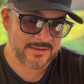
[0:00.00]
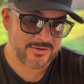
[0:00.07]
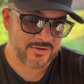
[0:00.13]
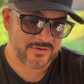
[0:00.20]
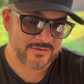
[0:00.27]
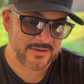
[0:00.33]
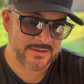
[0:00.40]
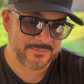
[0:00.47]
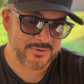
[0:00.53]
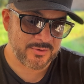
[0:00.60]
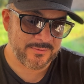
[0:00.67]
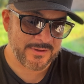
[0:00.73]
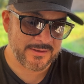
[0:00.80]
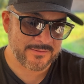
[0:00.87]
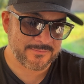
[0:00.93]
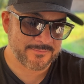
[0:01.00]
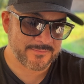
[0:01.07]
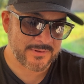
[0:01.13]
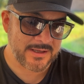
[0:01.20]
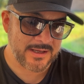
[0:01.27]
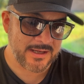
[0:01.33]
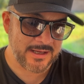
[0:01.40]
Just send them to me.
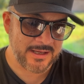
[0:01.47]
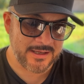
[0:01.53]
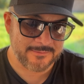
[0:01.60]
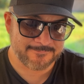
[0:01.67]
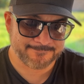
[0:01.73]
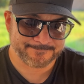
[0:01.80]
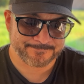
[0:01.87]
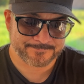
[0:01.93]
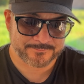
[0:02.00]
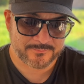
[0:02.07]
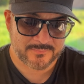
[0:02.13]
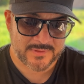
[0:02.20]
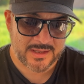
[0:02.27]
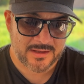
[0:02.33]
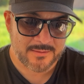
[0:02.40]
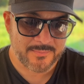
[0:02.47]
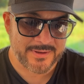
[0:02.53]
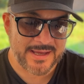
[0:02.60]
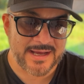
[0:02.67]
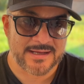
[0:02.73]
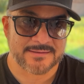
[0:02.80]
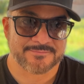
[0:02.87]
Um, but
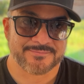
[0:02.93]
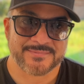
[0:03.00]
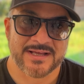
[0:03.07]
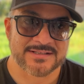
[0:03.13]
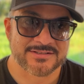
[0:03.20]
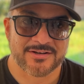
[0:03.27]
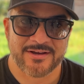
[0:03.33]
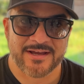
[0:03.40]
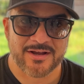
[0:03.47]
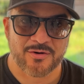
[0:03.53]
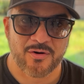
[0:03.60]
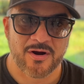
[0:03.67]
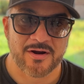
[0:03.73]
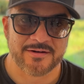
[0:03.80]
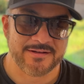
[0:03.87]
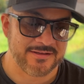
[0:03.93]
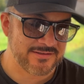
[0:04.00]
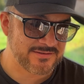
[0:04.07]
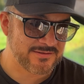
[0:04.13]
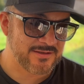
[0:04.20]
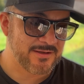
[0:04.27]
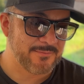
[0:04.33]
yeah, that's how I acquired
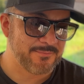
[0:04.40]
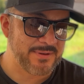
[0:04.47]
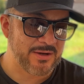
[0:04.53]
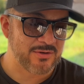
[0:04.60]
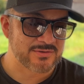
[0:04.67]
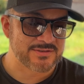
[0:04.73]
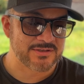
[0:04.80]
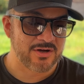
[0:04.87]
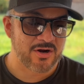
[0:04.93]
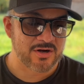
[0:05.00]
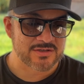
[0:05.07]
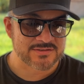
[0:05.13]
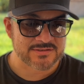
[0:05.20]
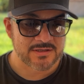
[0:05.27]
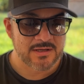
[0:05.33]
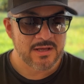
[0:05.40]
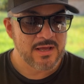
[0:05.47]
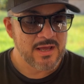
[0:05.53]
these big old cigars.